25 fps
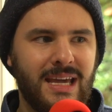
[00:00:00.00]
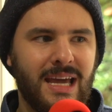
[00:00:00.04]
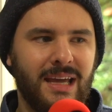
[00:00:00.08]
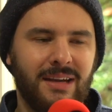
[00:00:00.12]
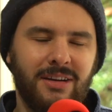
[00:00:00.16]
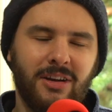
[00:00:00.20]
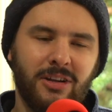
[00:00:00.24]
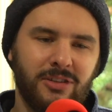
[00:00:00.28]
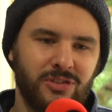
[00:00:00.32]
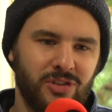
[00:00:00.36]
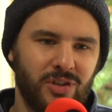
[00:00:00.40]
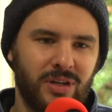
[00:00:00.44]
Yeah,
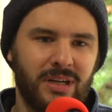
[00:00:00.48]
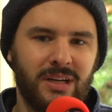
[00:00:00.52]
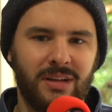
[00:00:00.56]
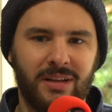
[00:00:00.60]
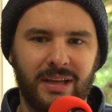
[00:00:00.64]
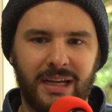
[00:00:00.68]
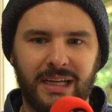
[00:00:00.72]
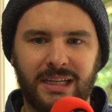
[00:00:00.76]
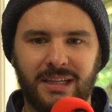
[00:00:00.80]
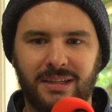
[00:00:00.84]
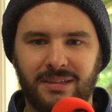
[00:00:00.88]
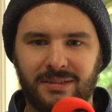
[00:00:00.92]
I'm not trying to
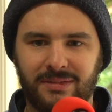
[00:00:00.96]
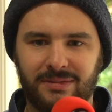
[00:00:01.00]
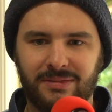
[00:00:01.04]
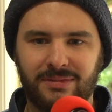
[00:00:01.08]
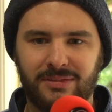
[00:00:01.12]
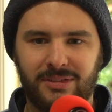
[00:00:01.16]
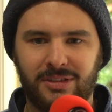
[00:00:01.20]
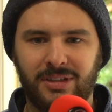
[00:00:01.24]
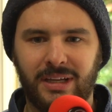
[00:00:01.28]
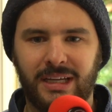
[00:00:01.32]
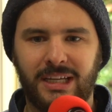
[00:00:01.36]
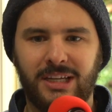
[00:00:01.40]
like
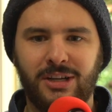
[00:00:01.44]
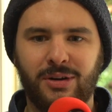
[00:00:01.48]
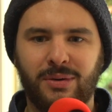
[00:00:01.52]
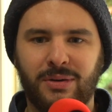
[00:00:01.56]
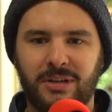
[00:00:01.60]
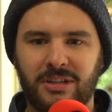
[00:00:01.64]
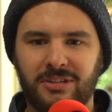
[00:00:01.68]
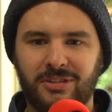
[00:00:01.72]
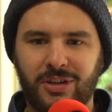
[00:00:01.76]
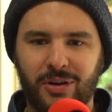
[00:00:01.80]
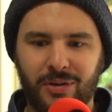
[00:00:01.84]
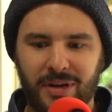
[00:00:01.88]
you don't
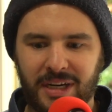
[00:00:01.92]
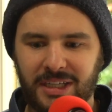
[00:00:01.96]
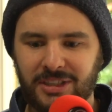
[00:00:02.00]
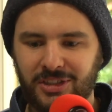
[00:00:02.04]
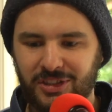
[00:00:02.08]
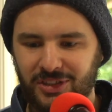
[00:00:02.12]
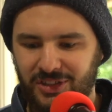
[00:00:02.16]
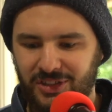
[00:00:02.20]
want a donation